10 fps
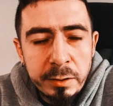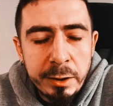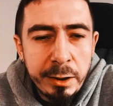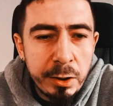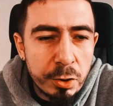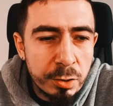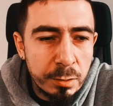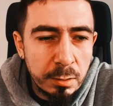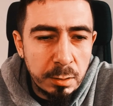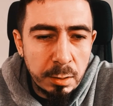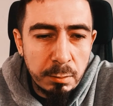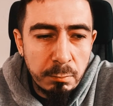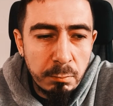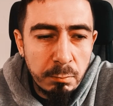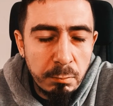teach
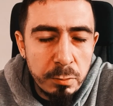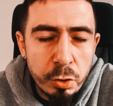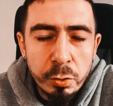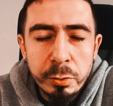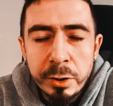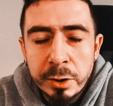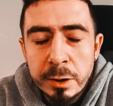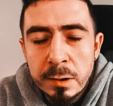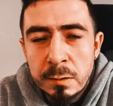junior